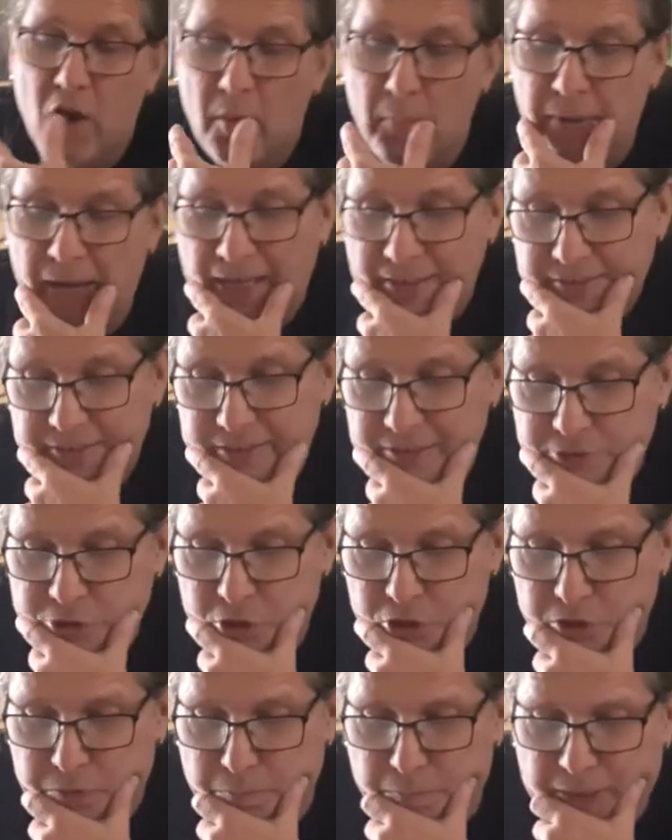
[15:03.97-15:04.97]
Blessings
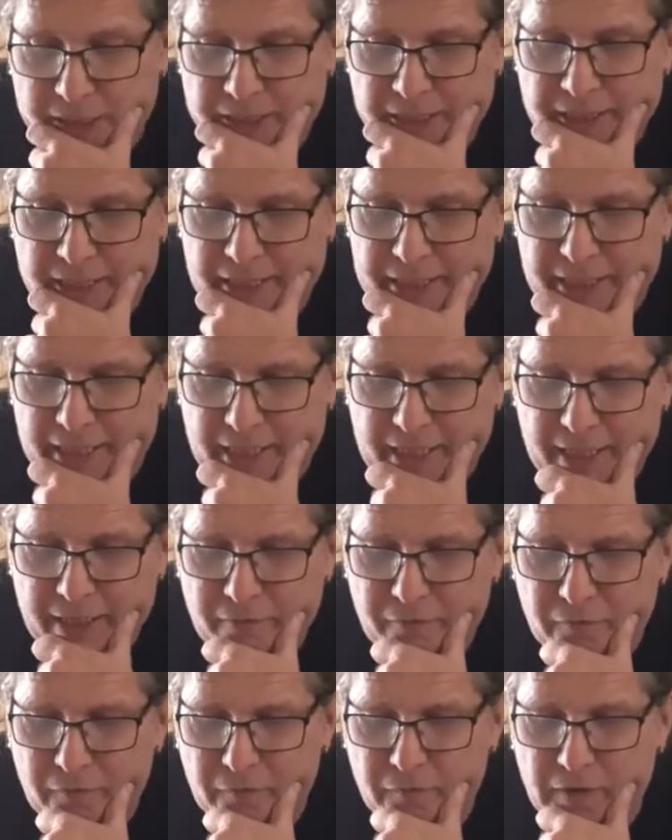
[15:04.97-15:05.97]
just mean that
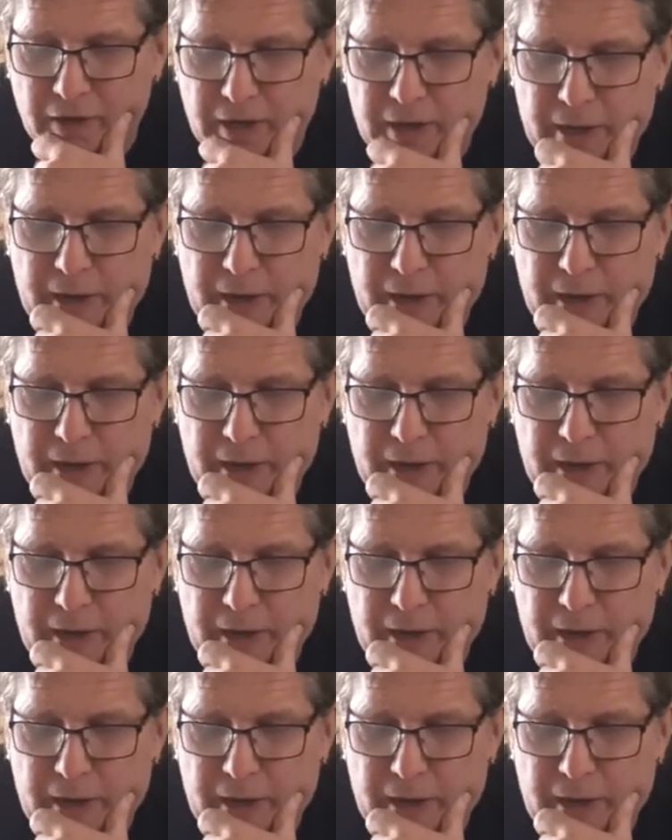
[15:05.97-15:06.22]
if